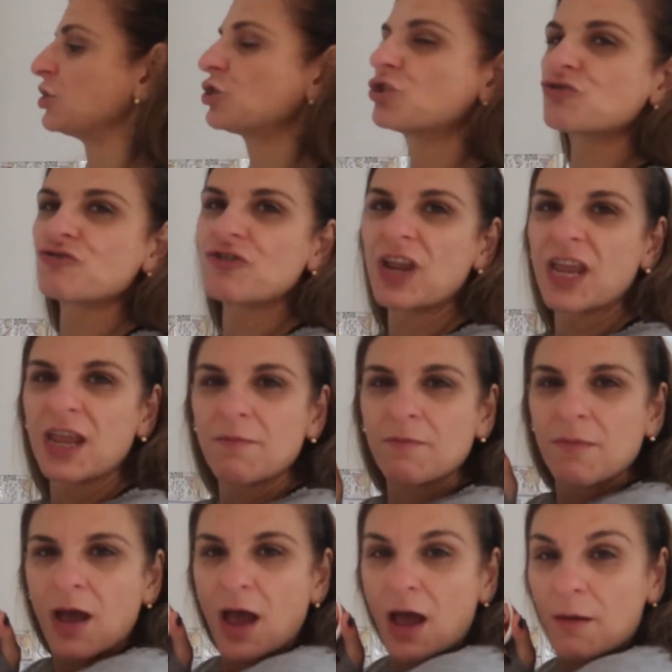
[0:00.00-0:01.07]
Dream
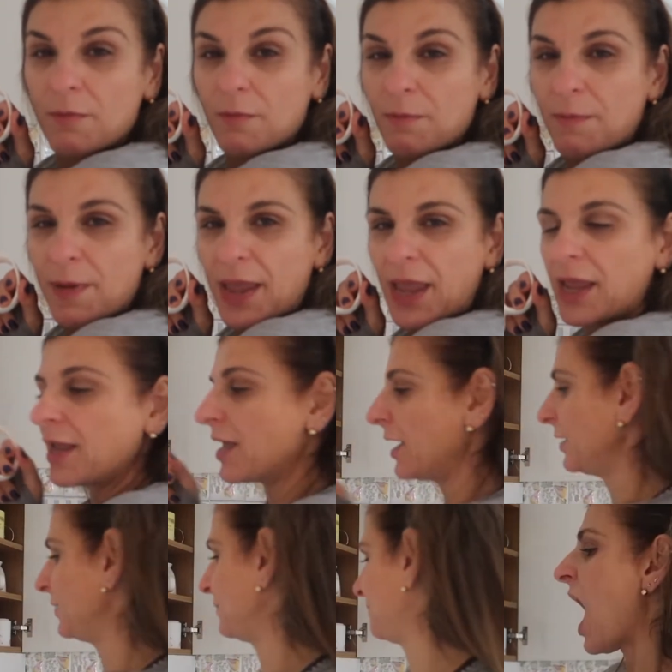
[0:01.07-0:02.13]
Big.
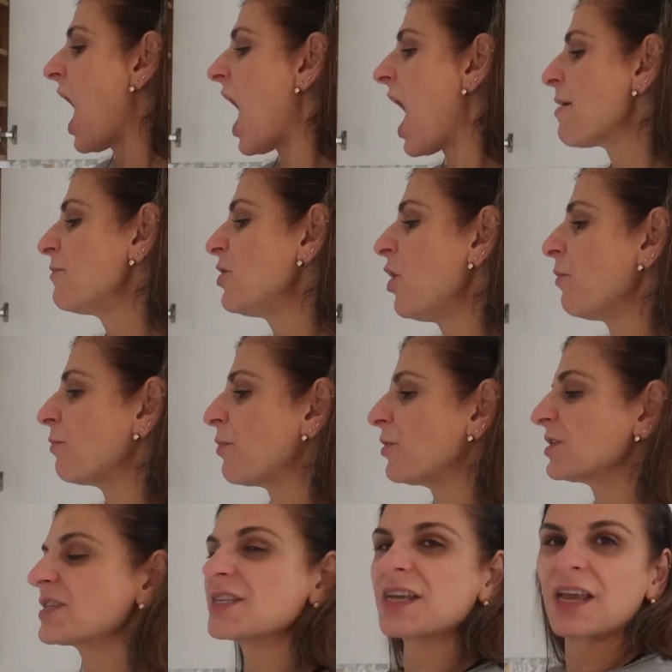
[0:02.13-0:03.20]
I'm not
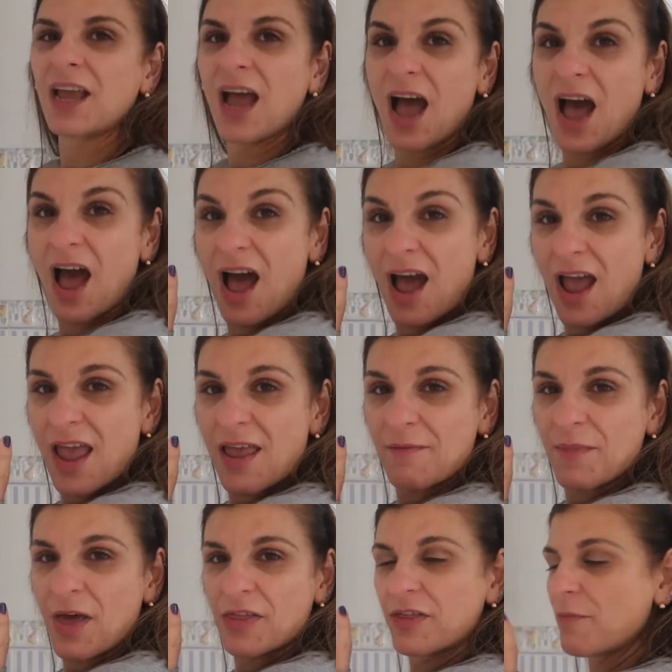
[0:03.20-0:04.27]
bossy. I'm
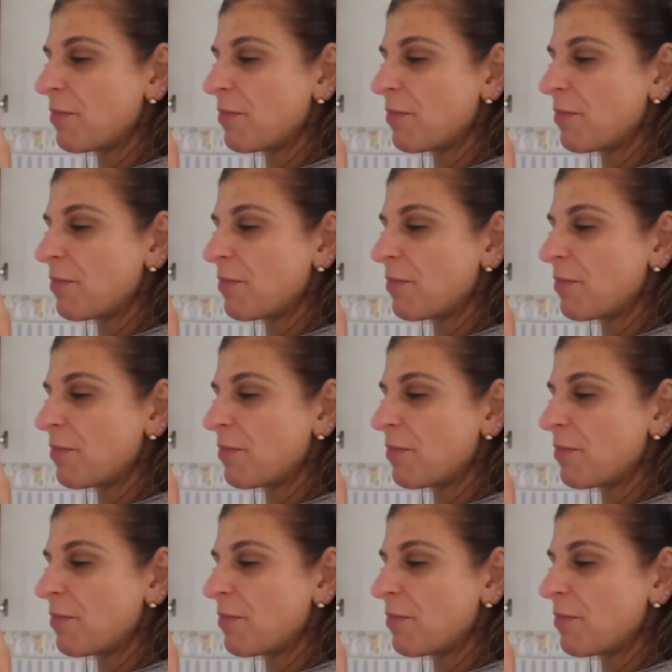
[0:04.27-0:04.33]
the